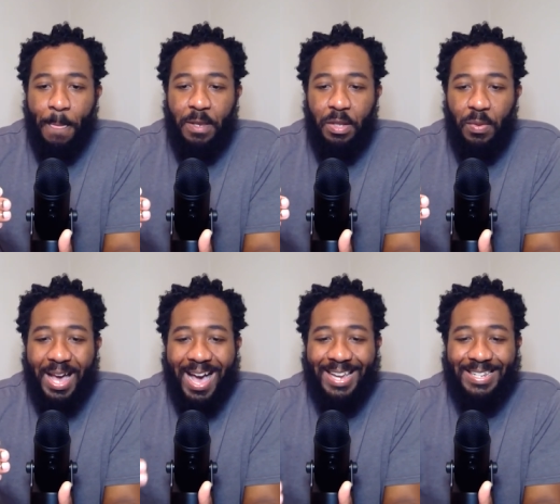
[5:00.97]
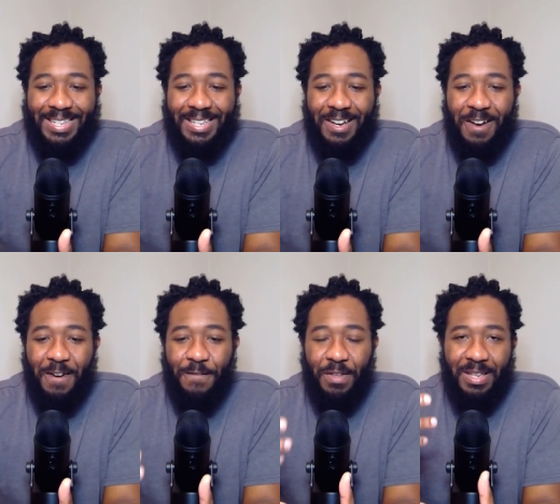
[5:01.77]
you know the idea
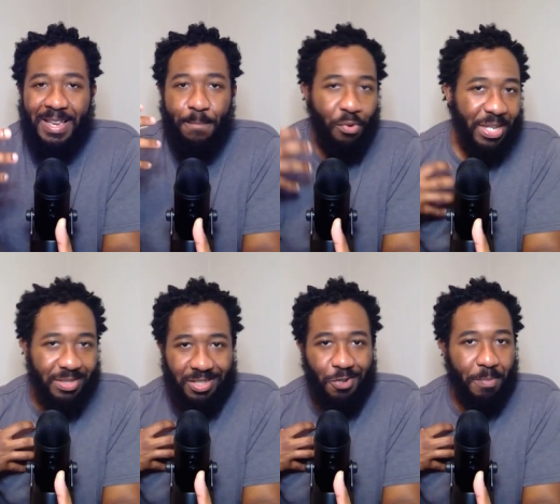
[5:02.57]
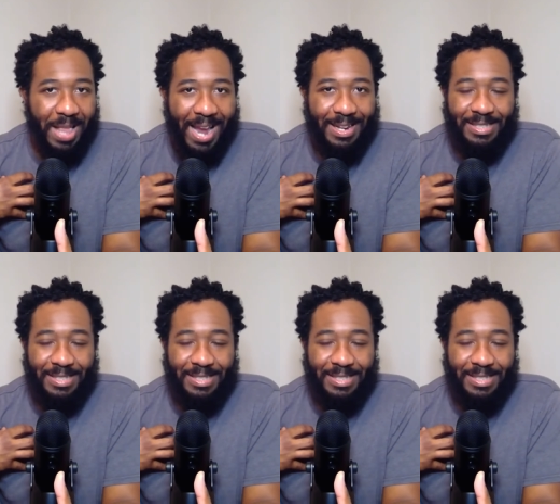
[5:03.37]
of embracing your blackness,